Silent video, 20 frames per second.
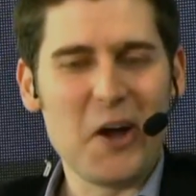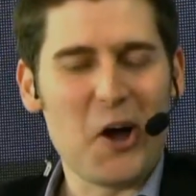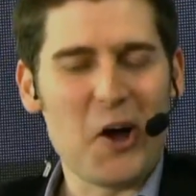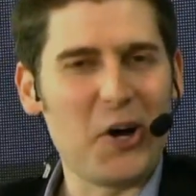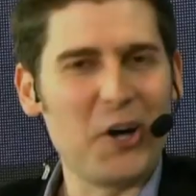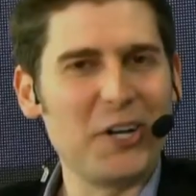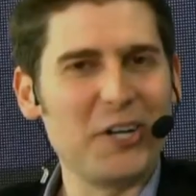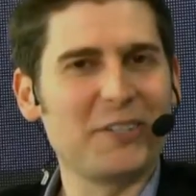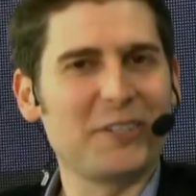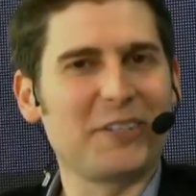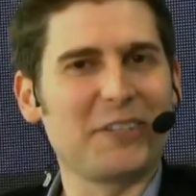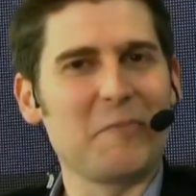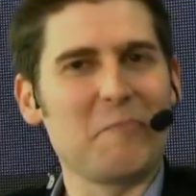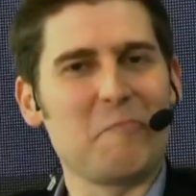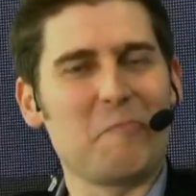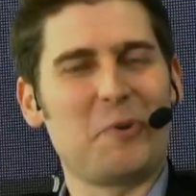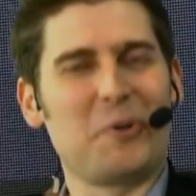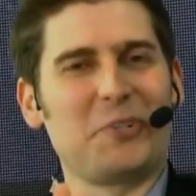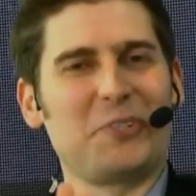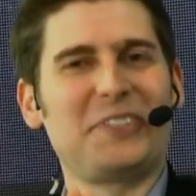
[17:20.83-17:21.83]
aren't
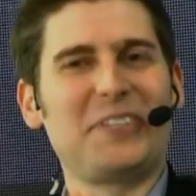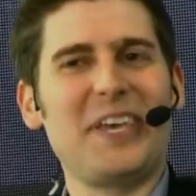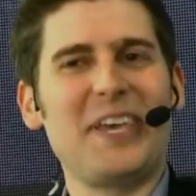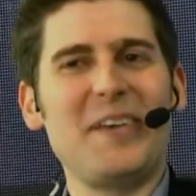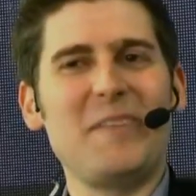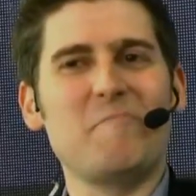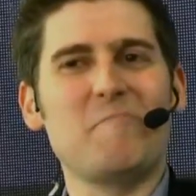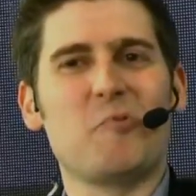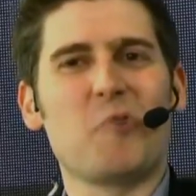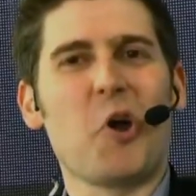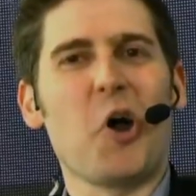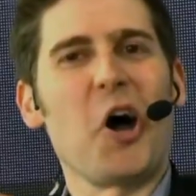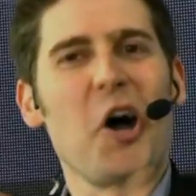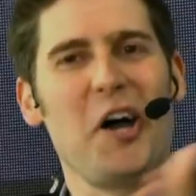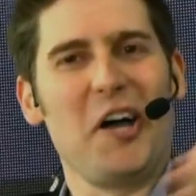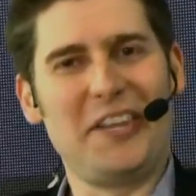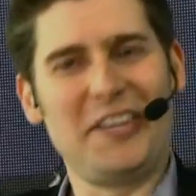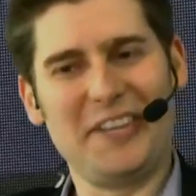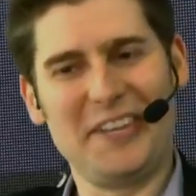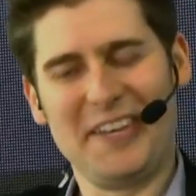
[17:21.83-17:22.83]
per se
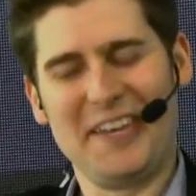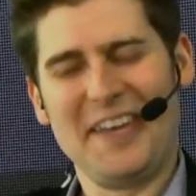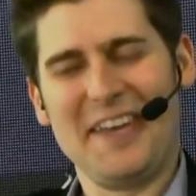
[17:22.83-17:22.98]
broad.